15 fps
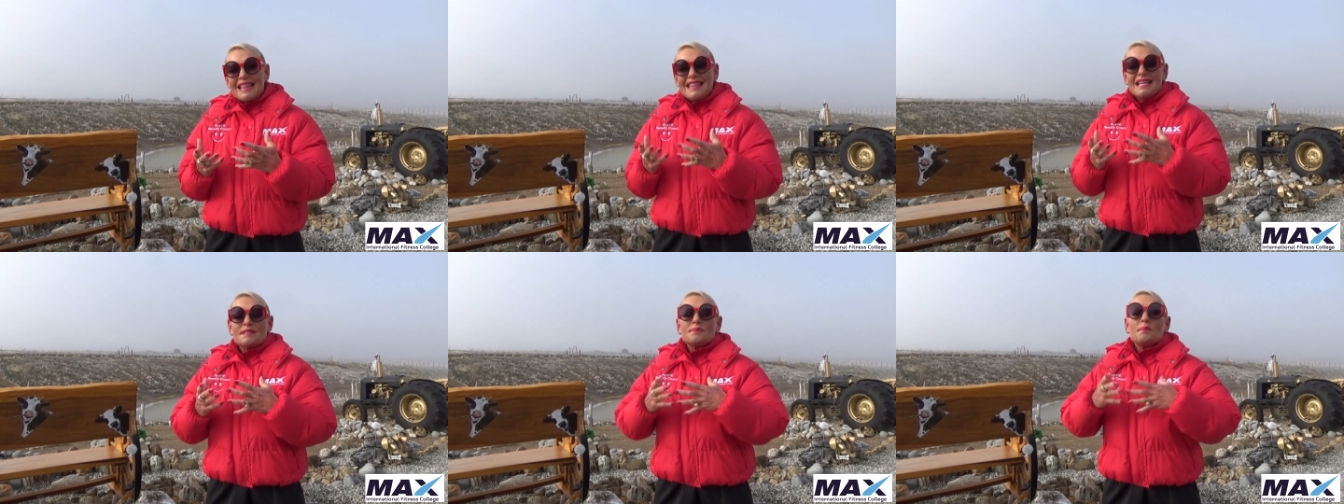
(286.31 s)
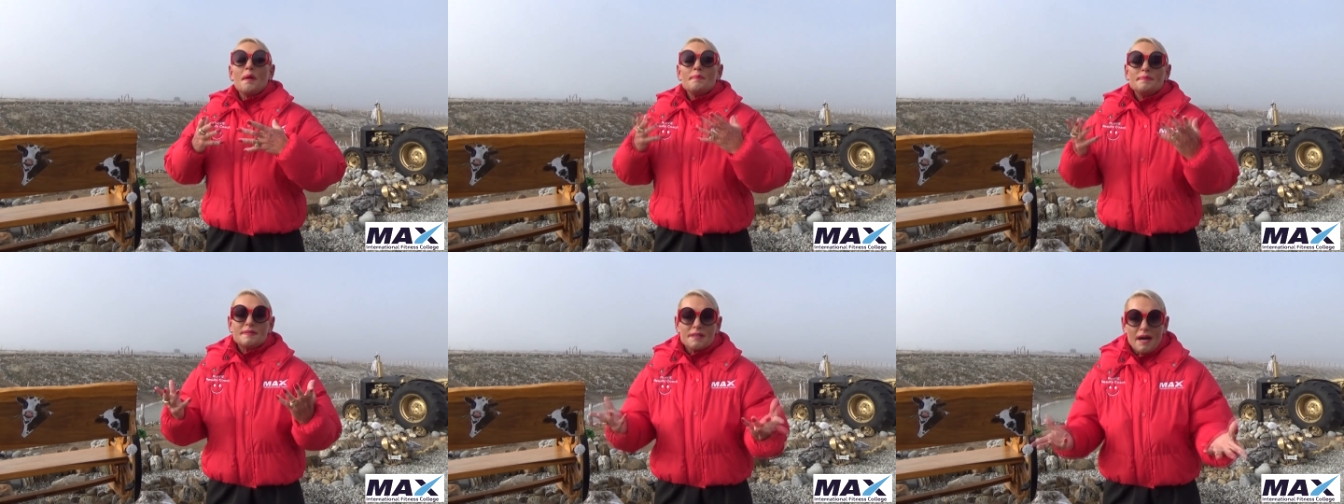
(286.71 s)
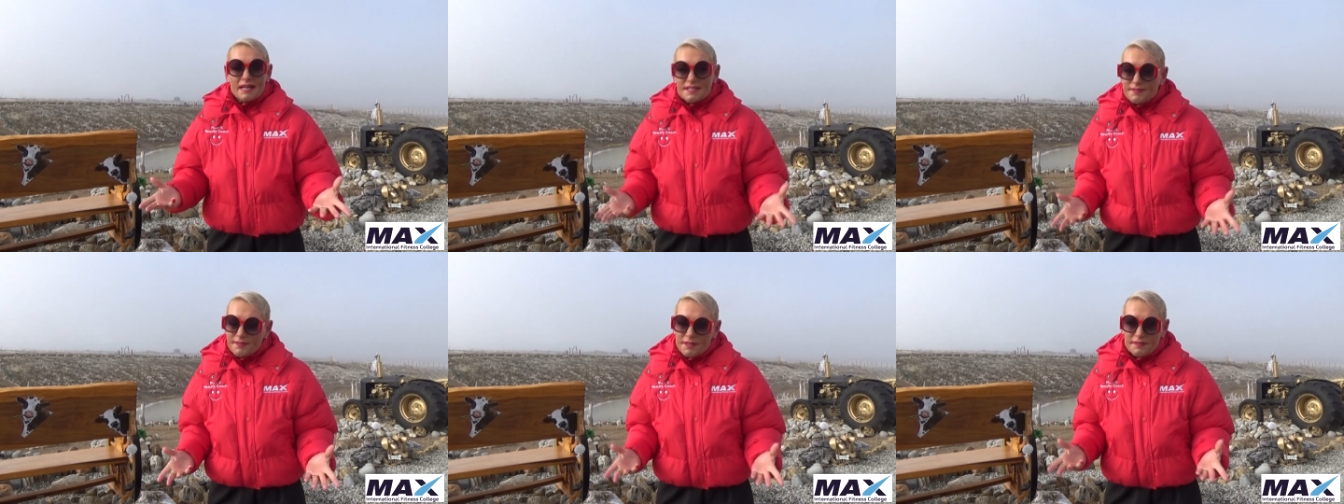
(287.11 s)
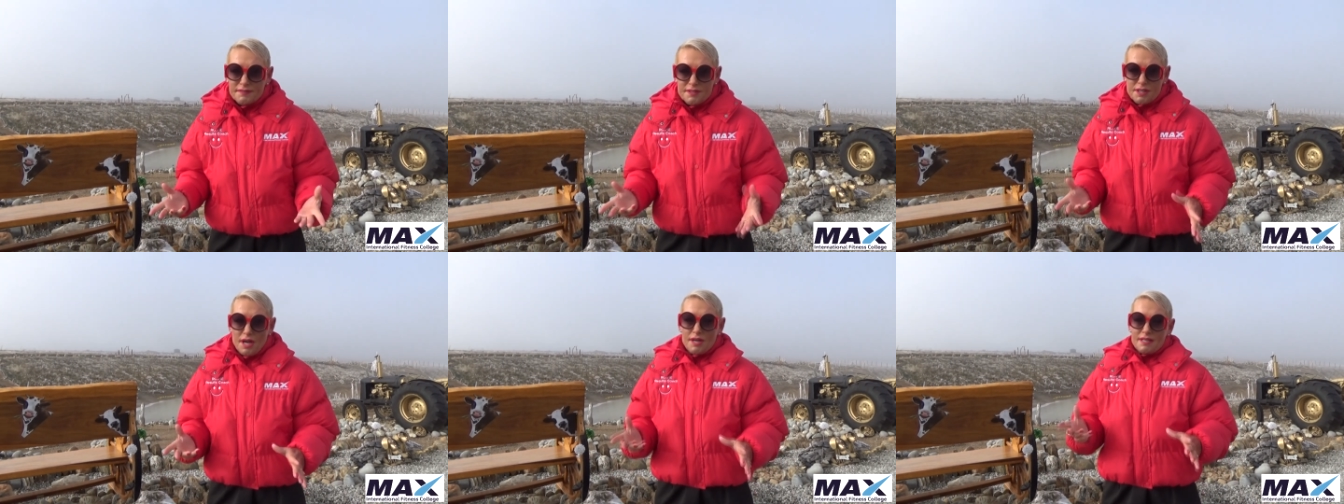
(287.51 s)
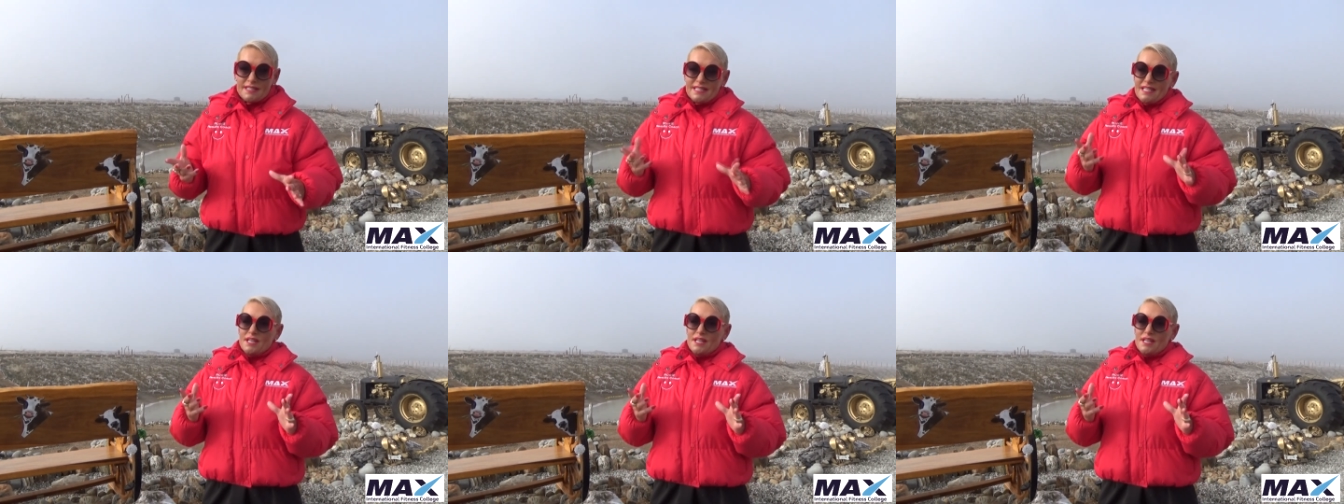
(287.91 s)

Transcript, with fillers: There's websites full of jokes.